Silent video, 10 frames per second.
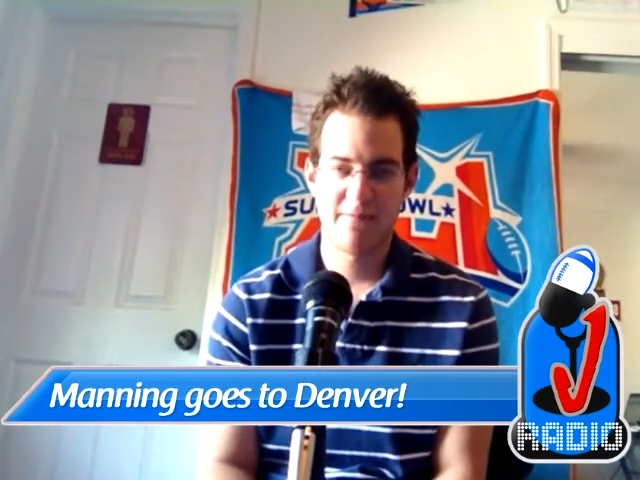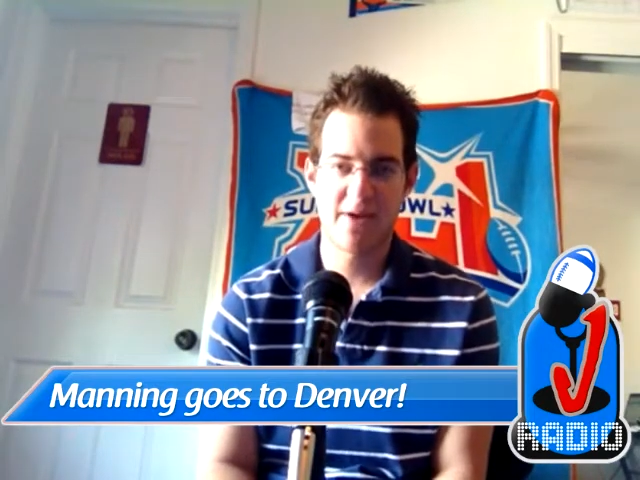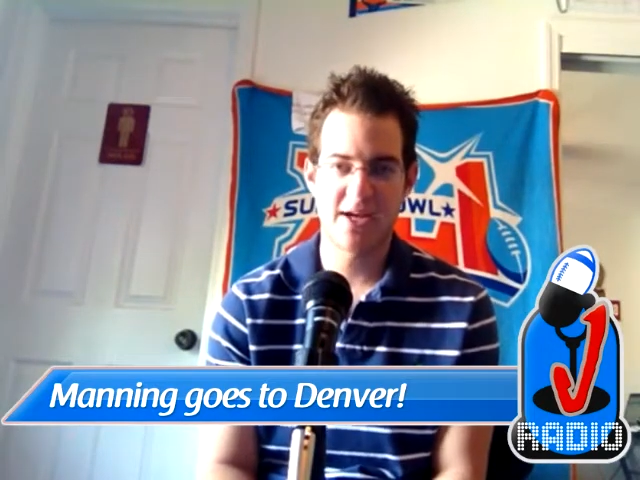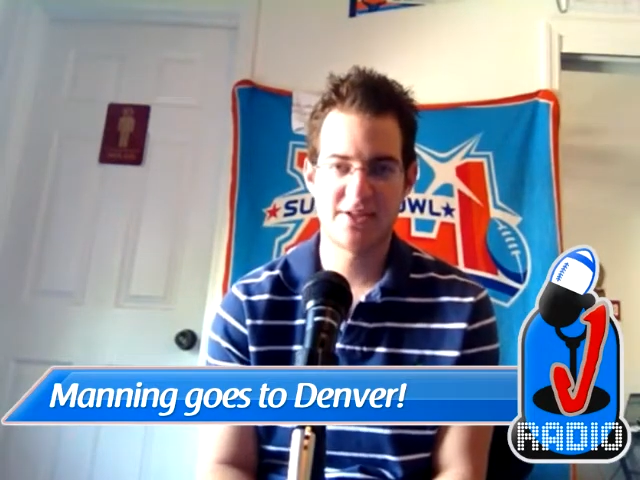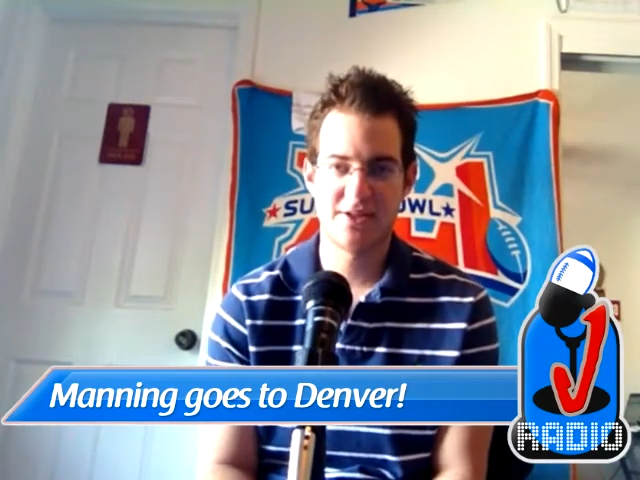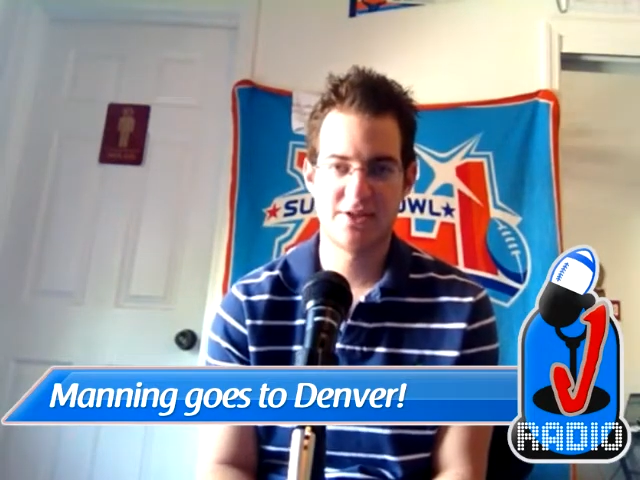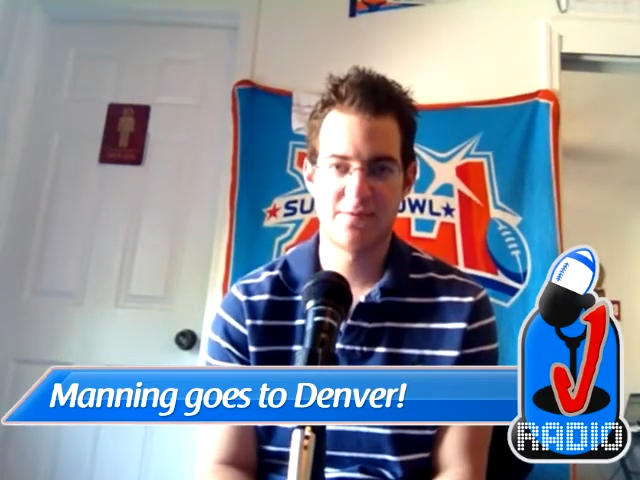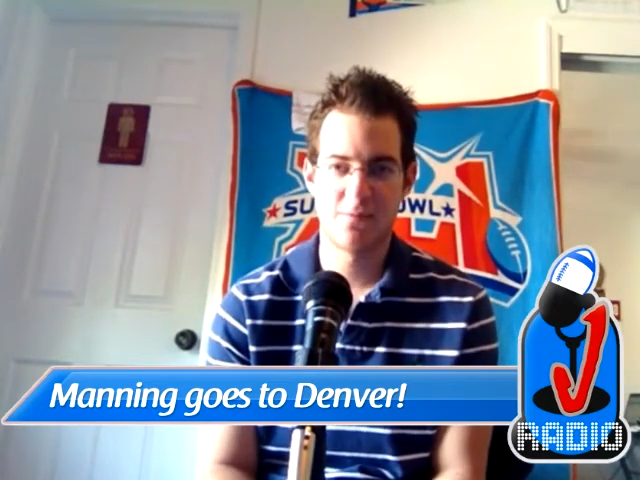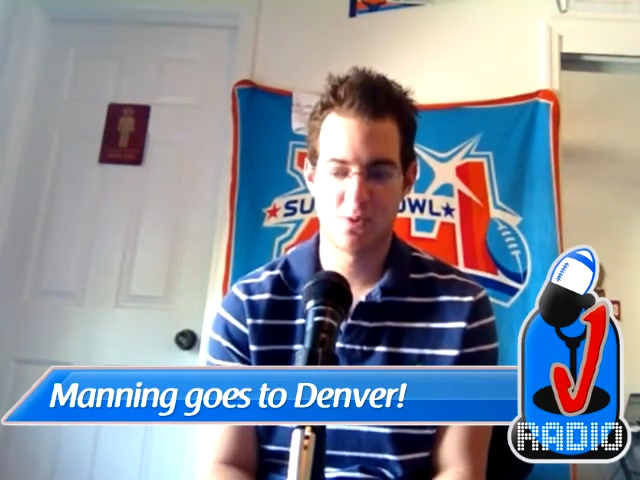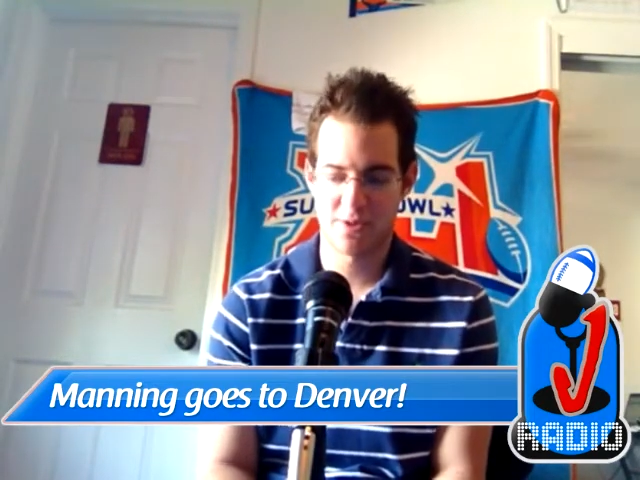fastest to
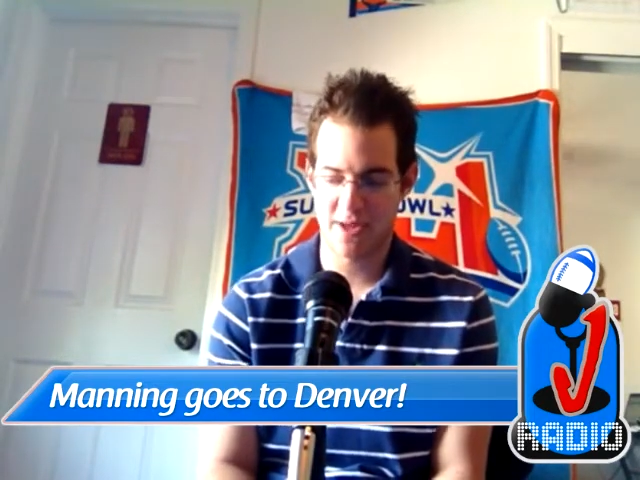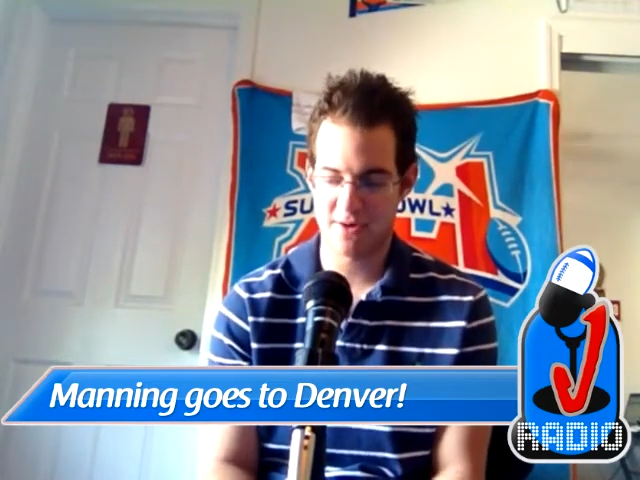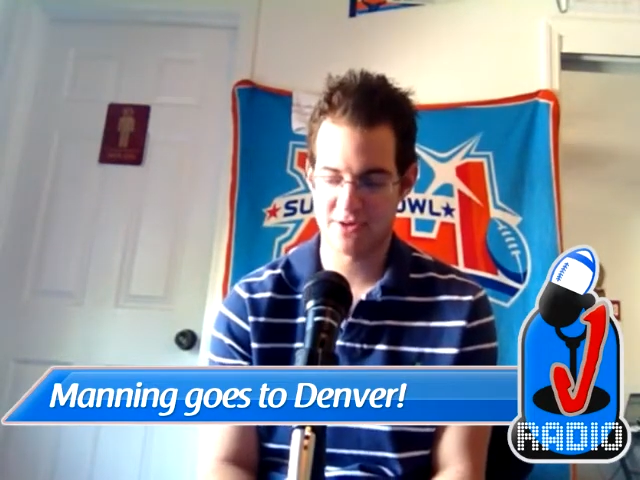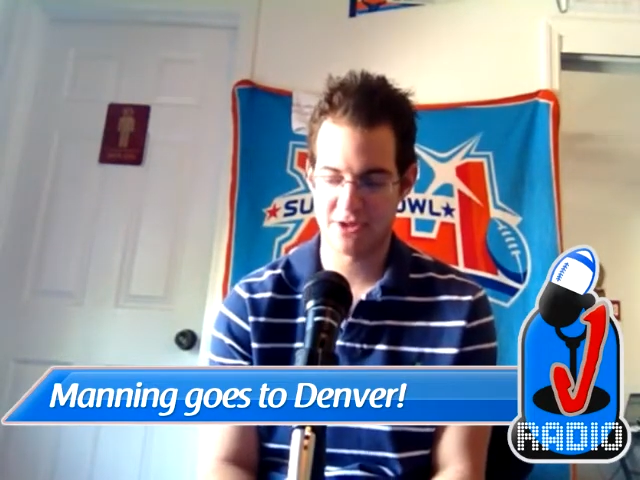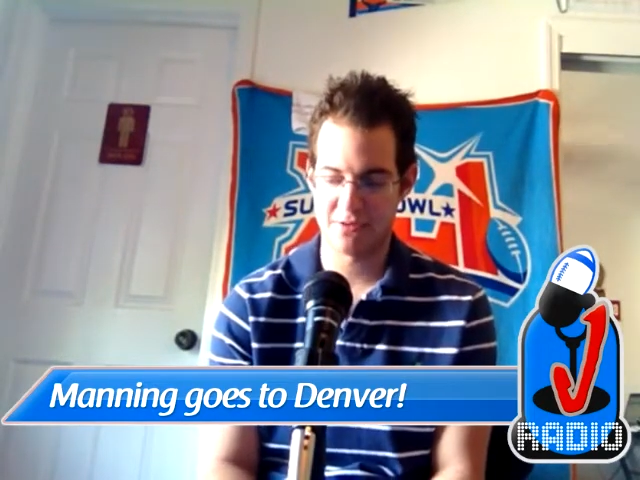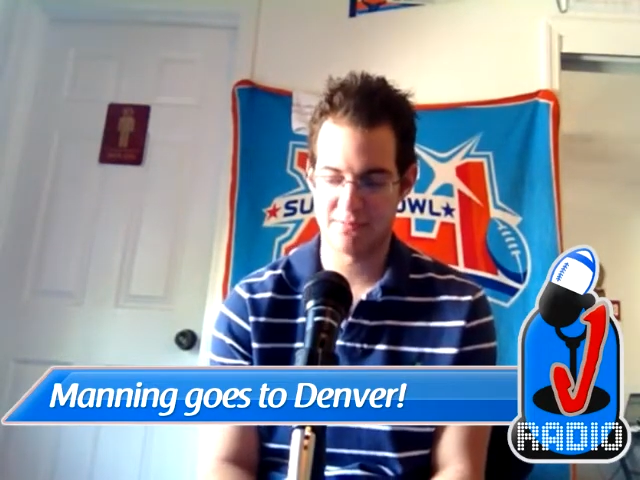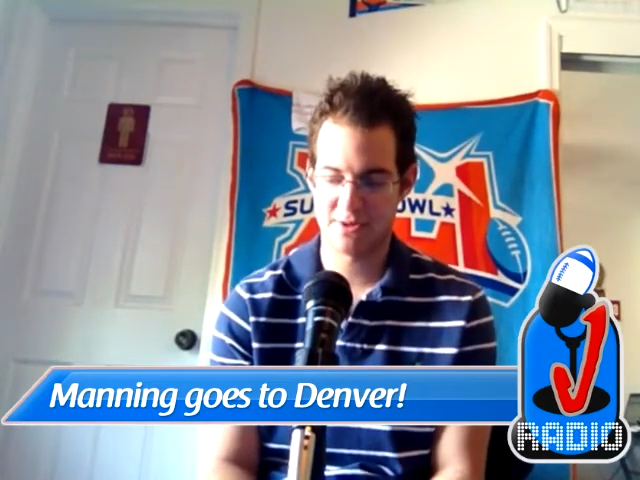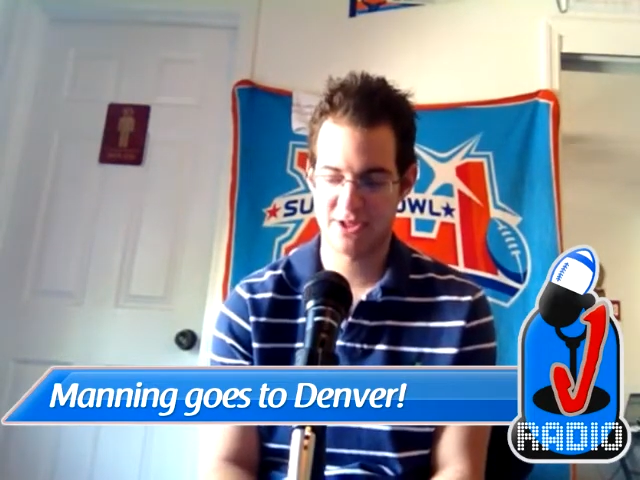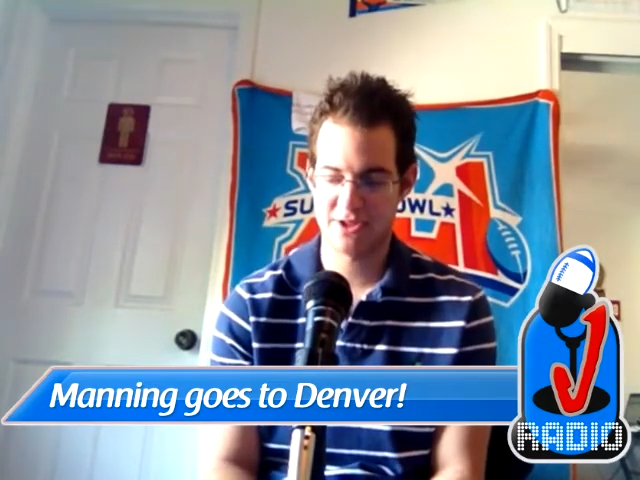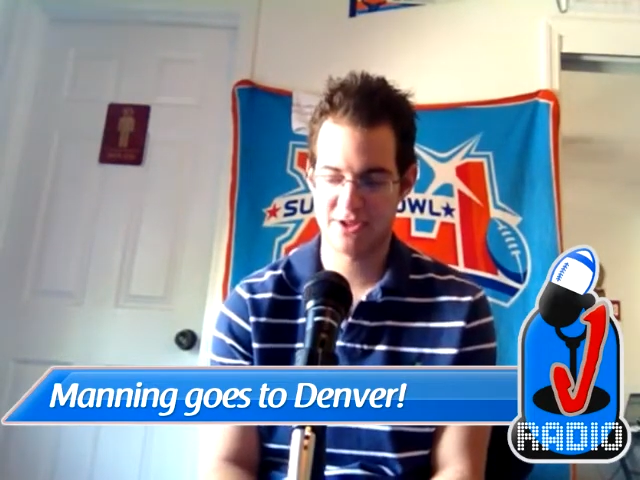4,000
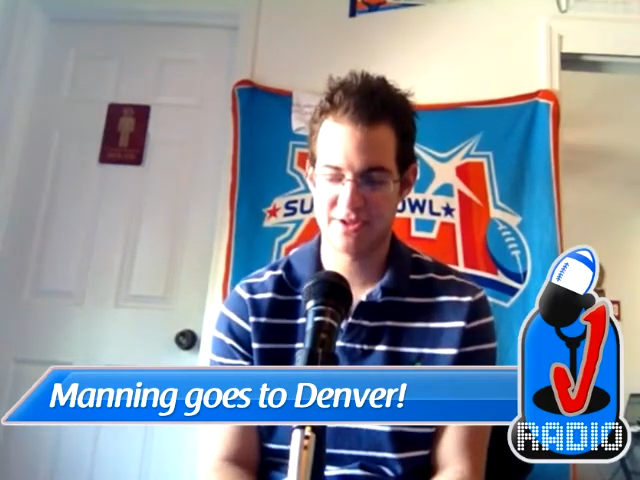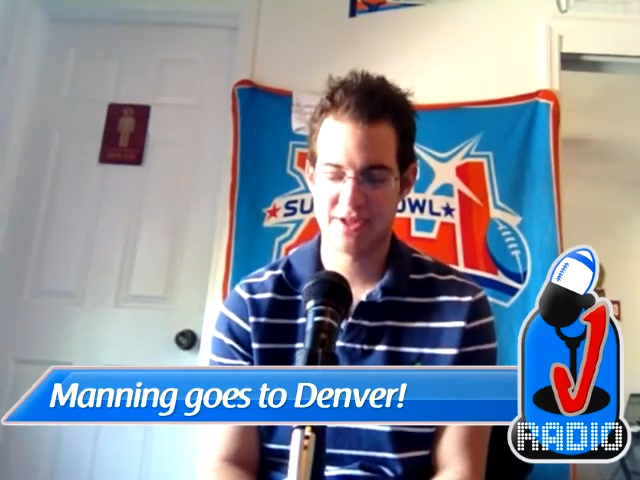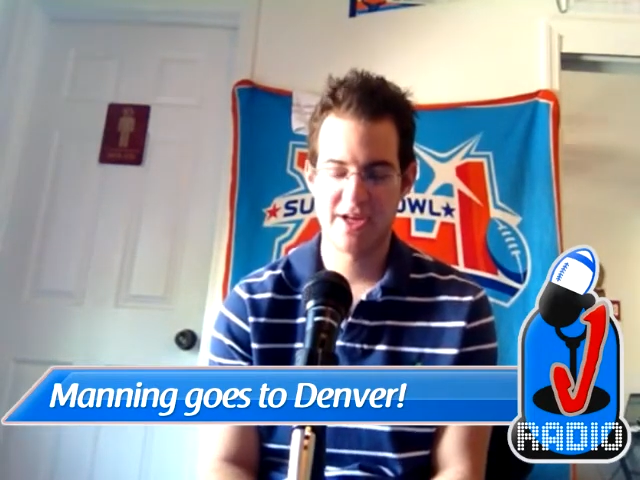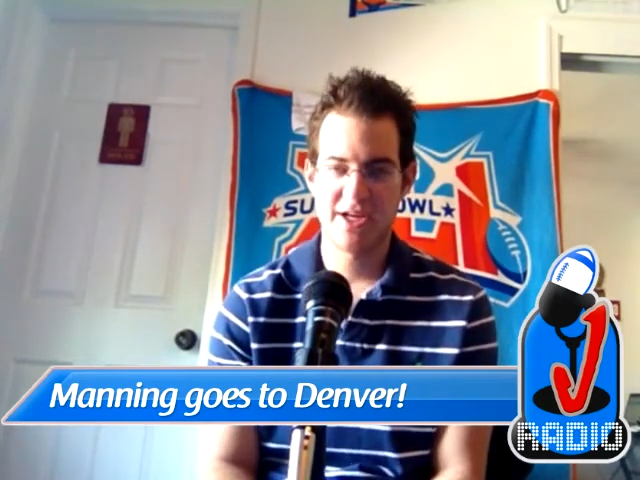completions.